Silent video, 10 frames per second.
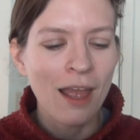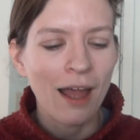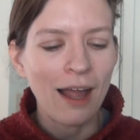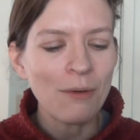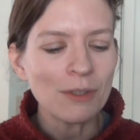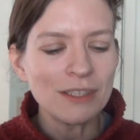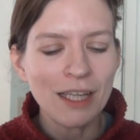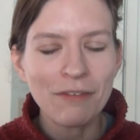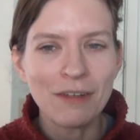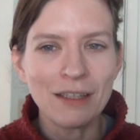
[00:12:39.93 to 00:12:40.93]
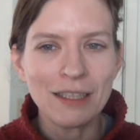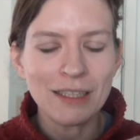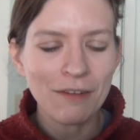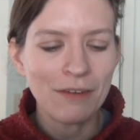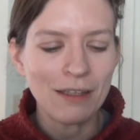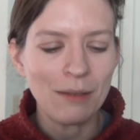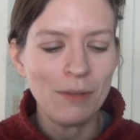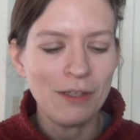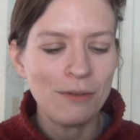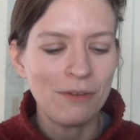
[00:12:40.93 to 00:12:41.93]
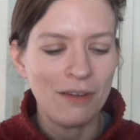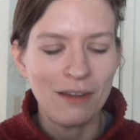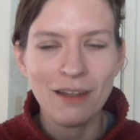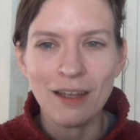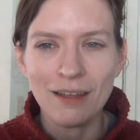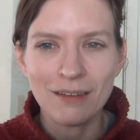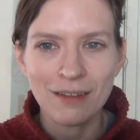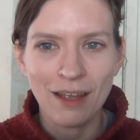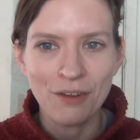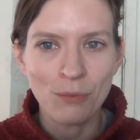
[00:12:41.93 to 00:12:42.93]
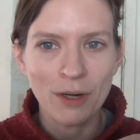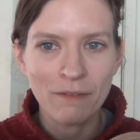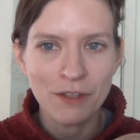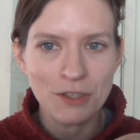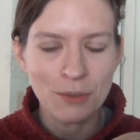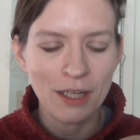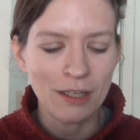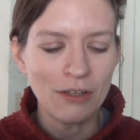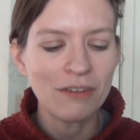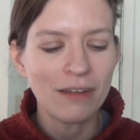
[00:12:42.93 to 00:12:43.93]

I will definitely be using this as one of the 2 colors,